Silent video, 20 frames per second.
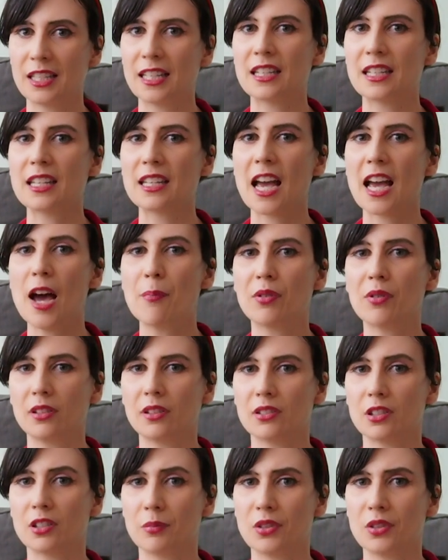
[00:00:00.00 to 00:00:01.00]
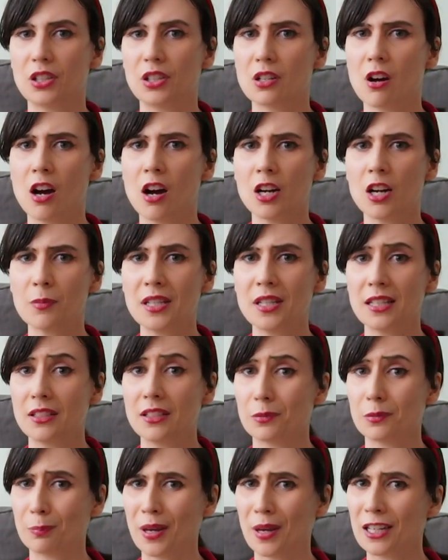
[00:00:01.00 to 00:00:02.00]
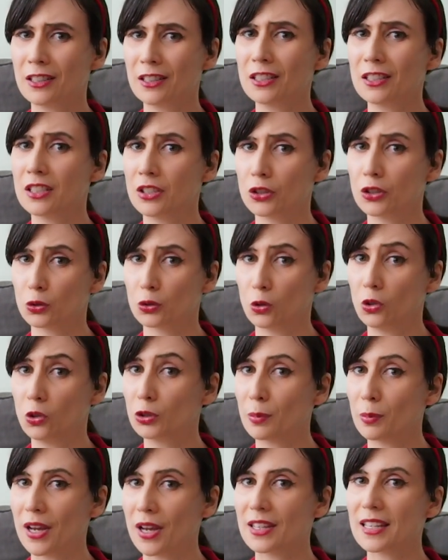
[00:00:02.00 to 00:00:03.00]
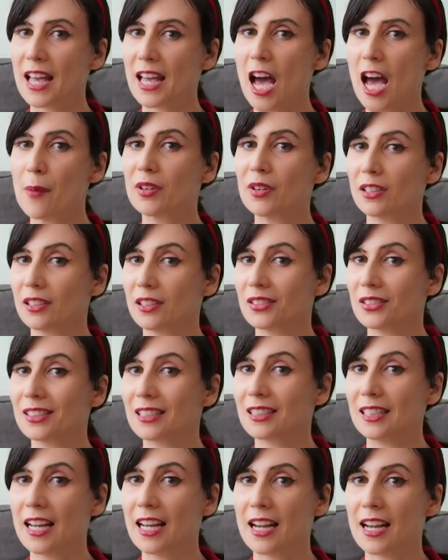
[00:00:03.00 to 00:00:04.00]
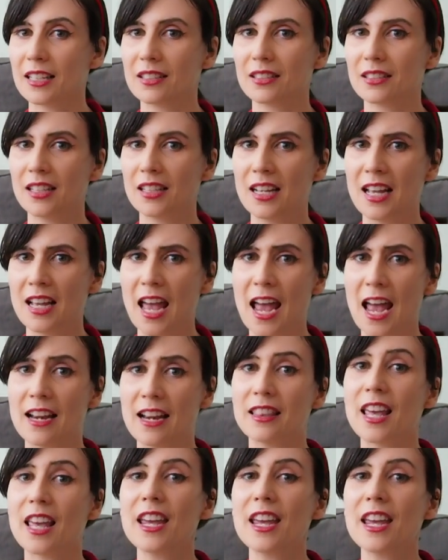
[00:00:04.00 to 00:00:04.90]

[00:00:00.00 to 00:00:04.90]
In capitalism, the economy is mainly controlled by the capitalist class, and